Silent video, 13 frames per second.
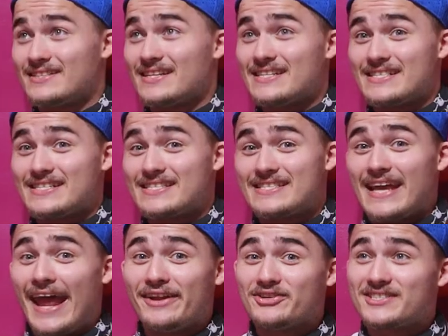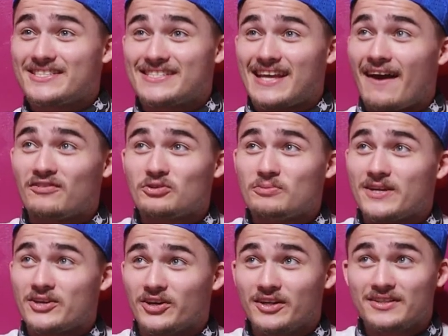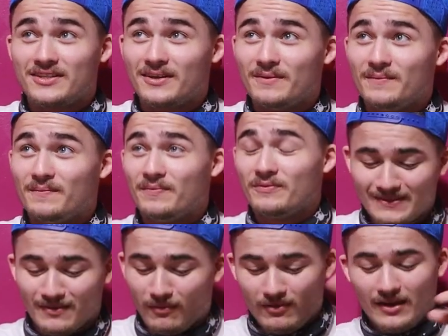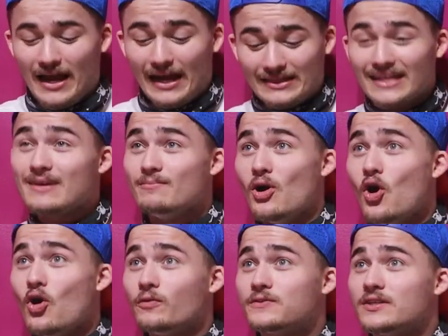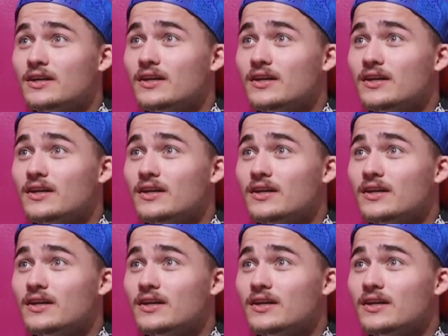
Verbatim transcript: Does, is this dangerous? Does this have to be cooked? No. I think it moved!